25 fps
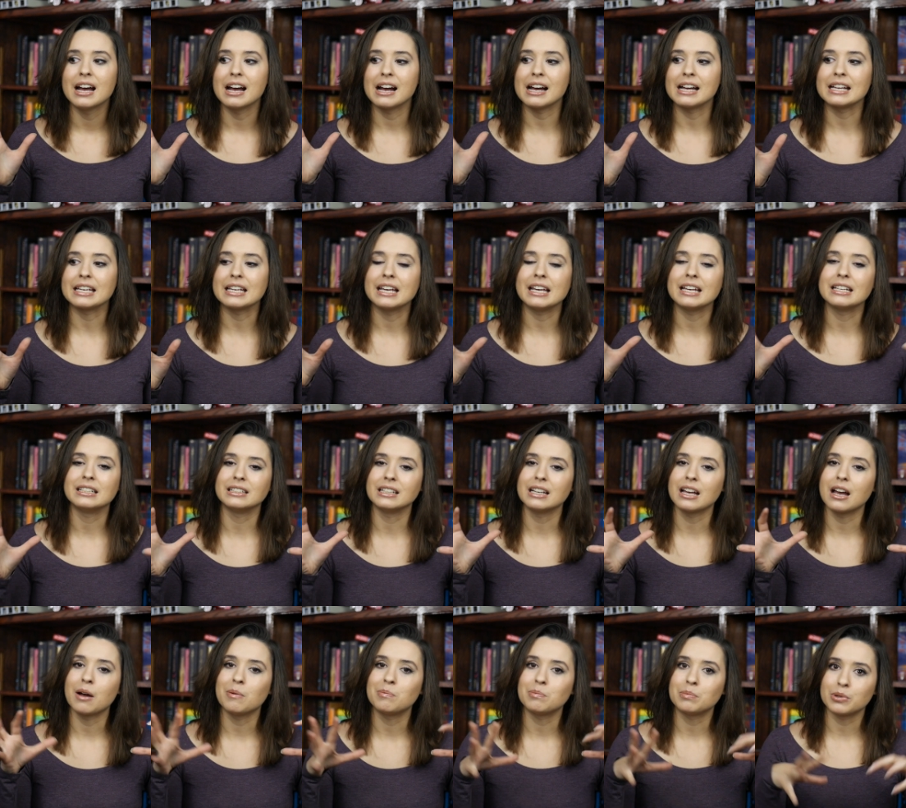I can
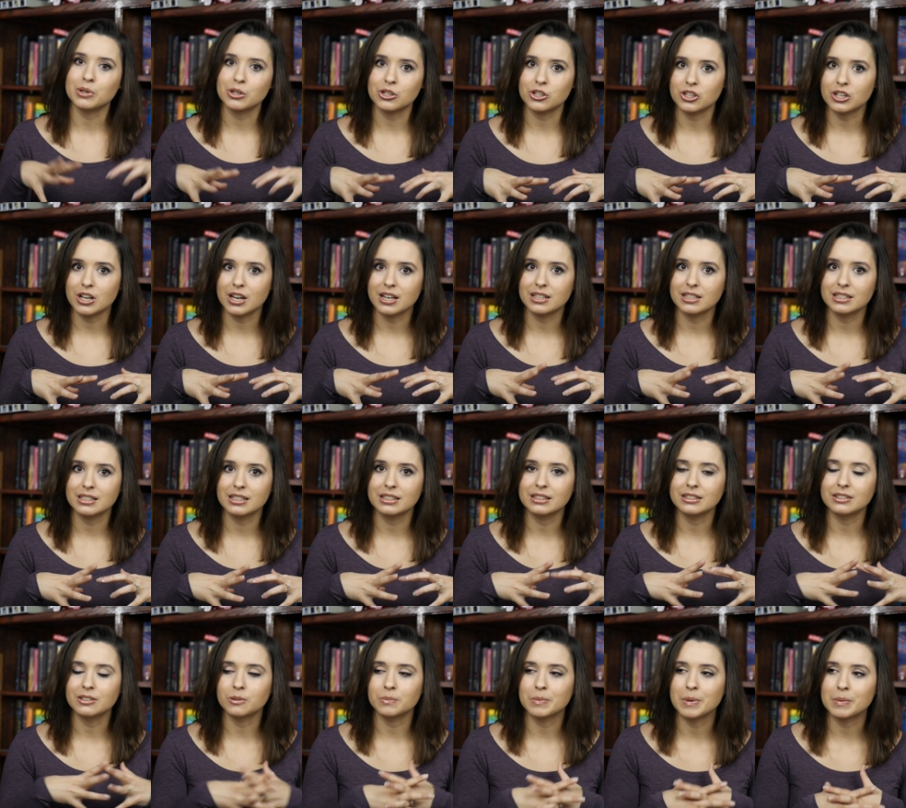appreciate it a
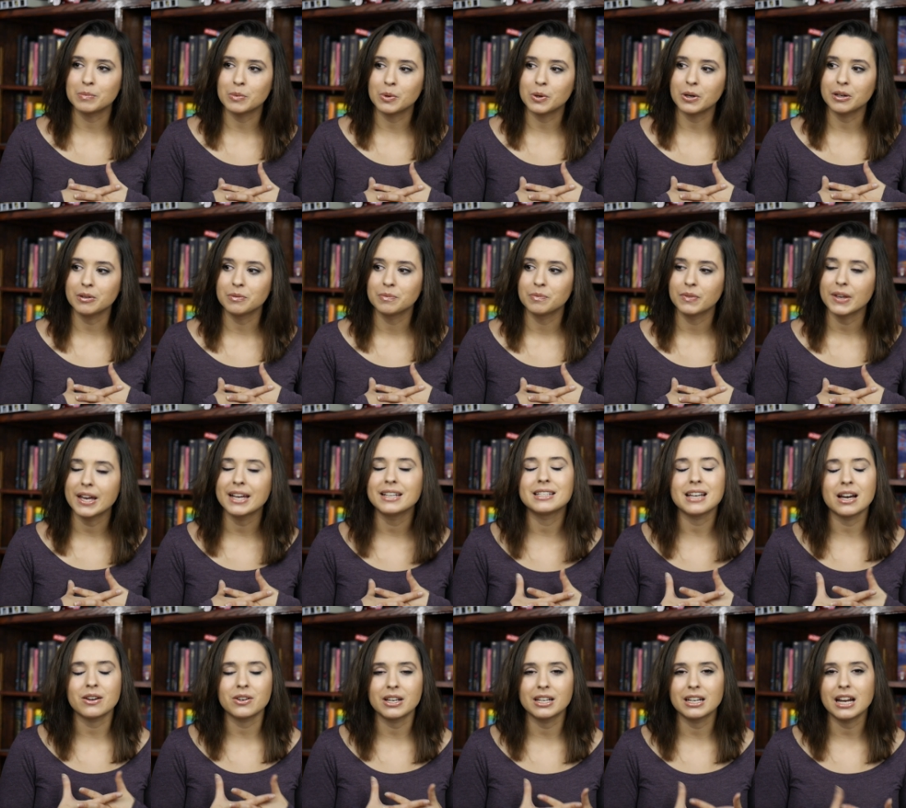little bit more. I
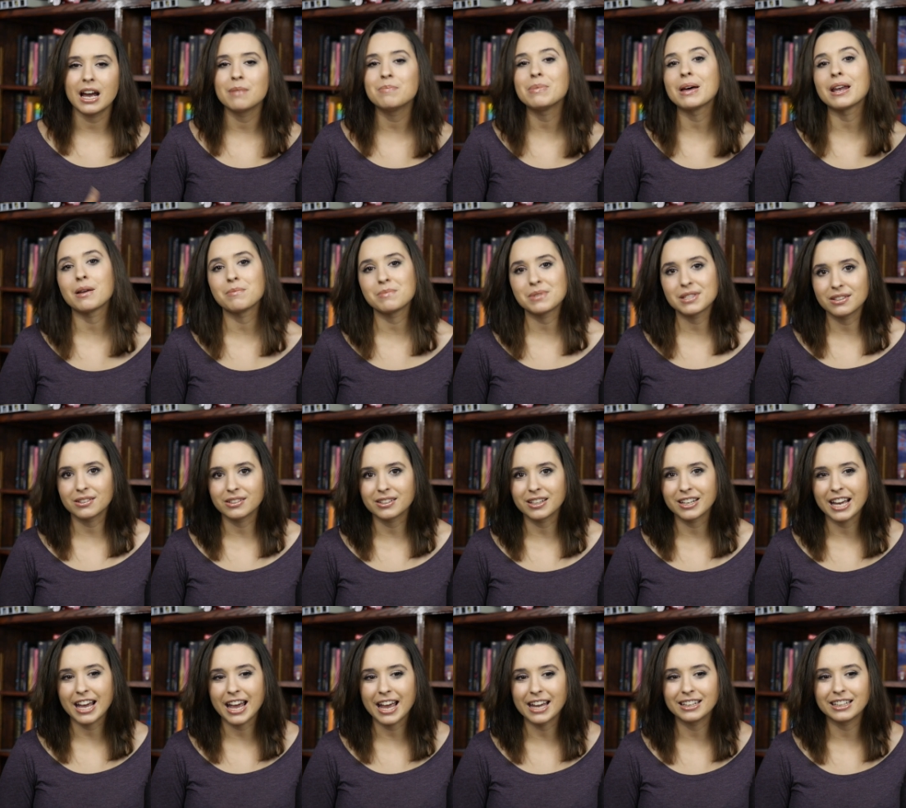doubt it. I bet I'm still
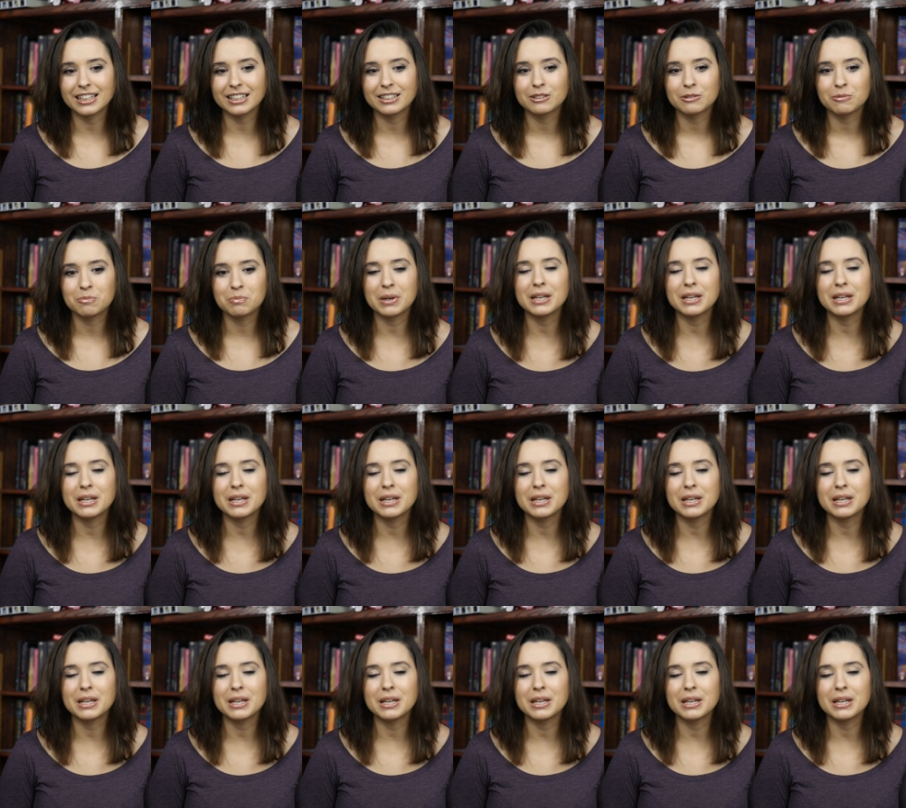gonna hate it.